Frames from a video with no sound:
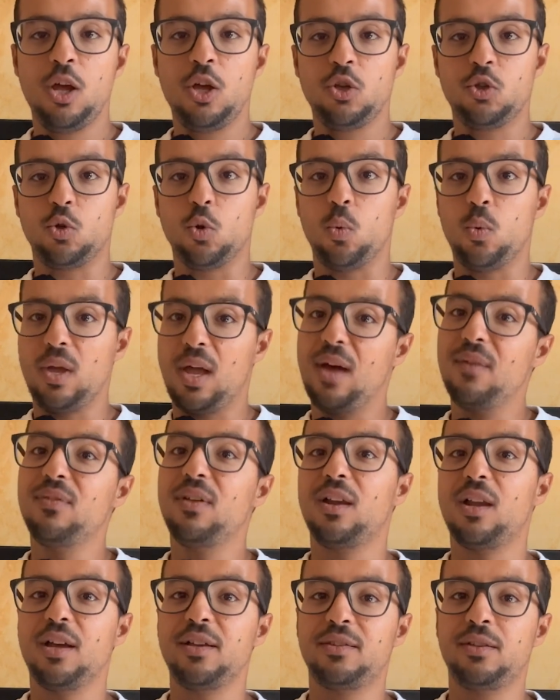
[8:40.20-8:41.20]
So we have
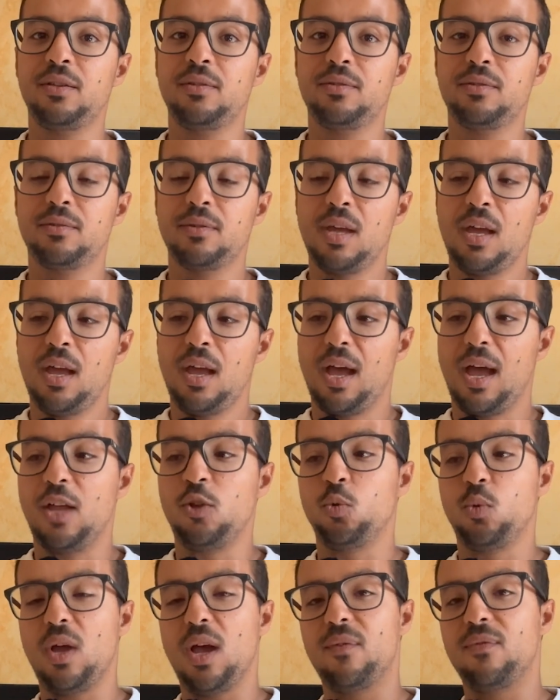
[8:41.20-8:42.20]
the license
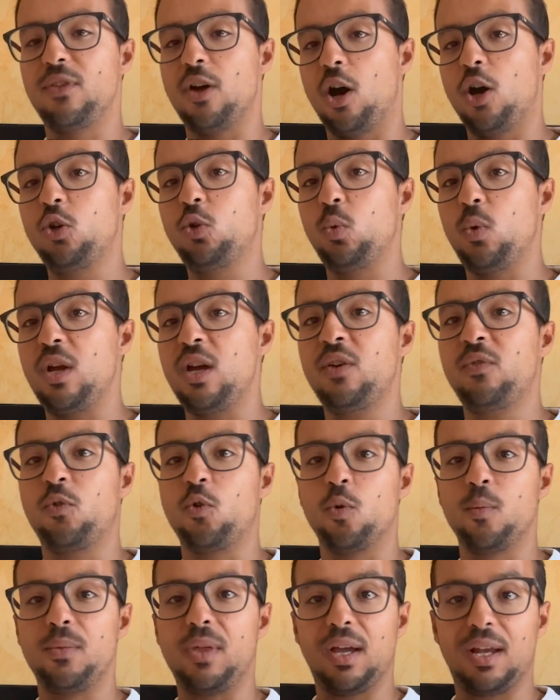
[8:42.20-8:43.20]
and we have the hardware
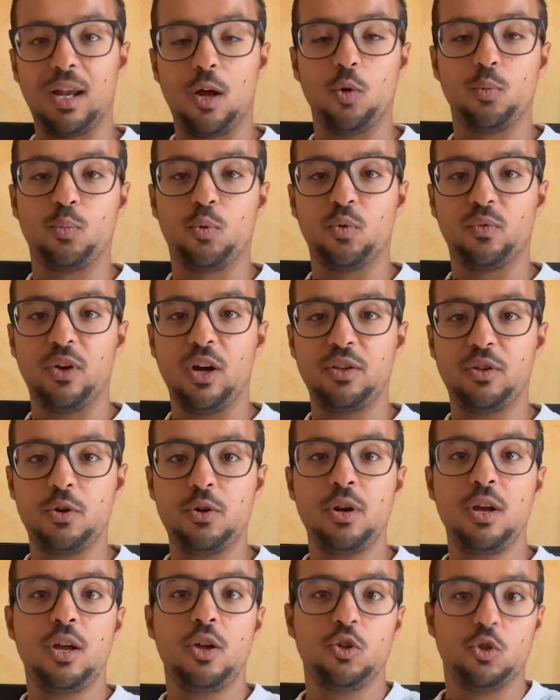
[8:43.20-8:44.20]
from the cloud
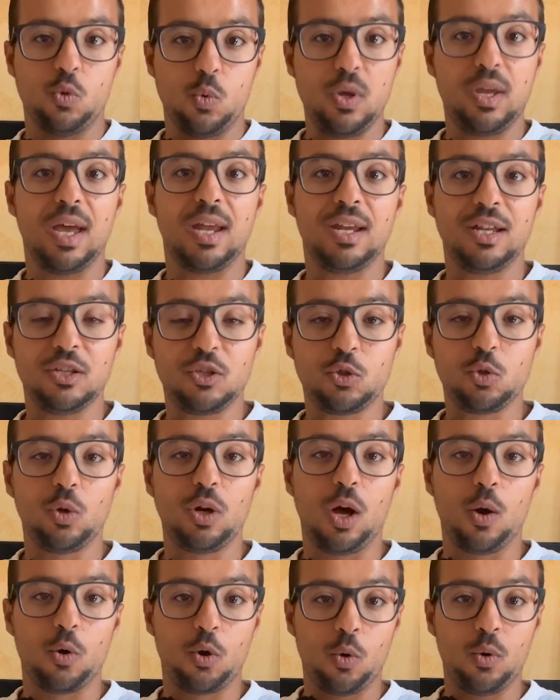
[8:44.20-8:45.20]
provider so we can
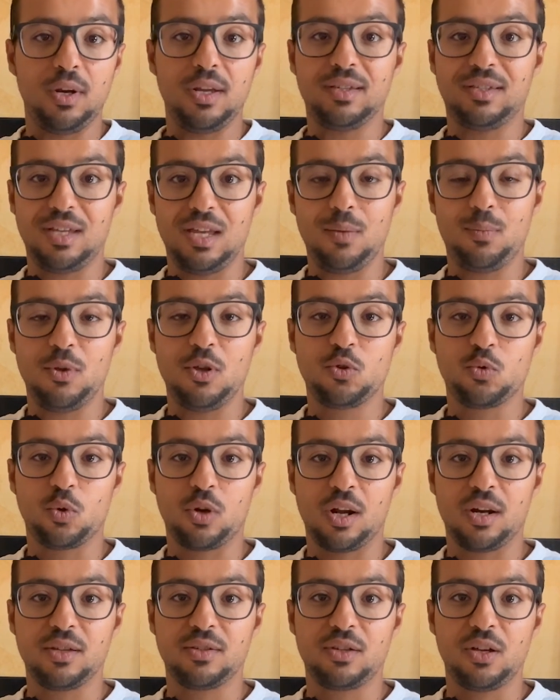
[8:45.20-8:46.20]
install our own SAP
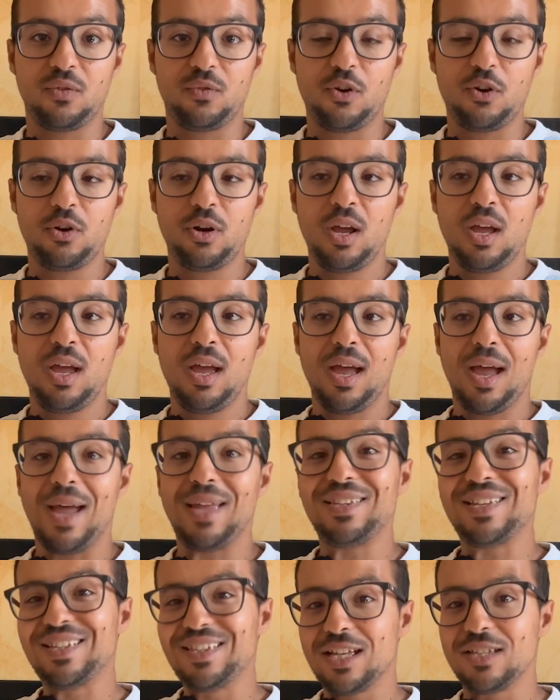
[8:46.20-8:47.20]
S4HANA server
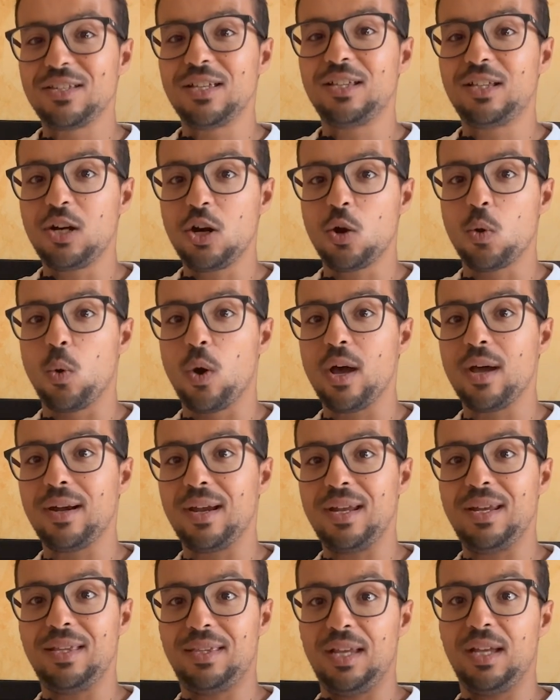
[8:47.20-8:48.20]
and it doesn't require
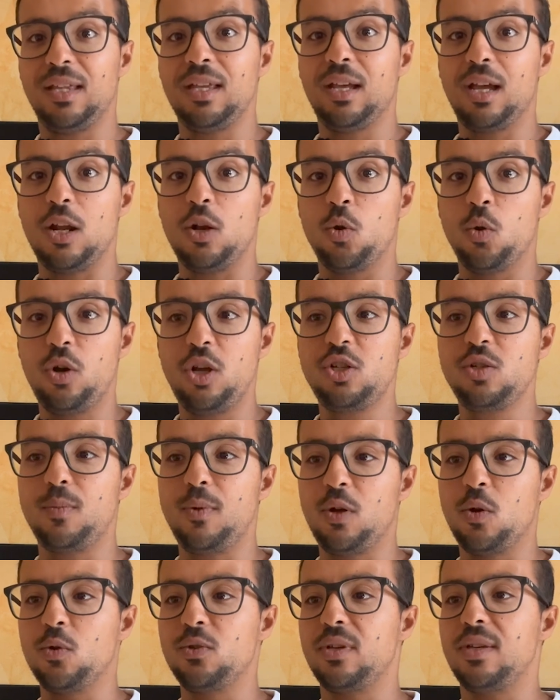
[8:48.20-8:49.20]
any technical knowledge
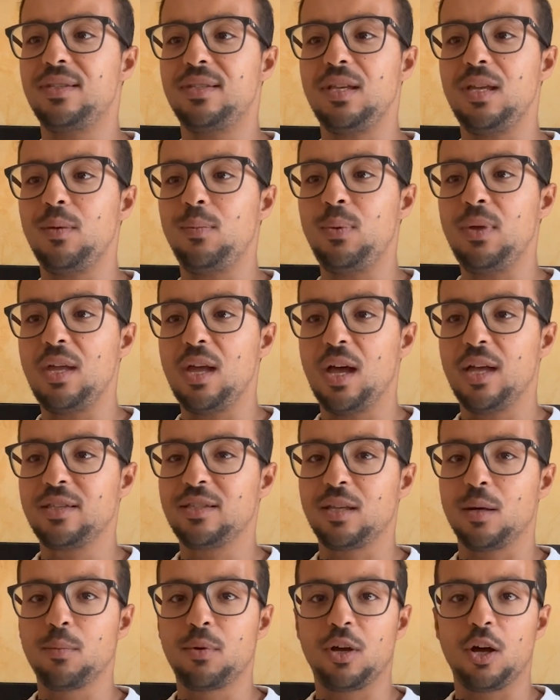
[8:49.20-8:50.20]
because SAP
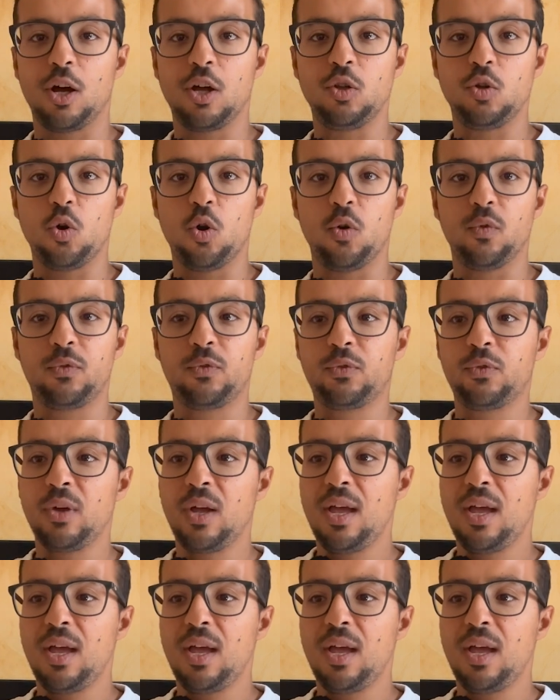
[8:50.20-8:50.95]
has some kind of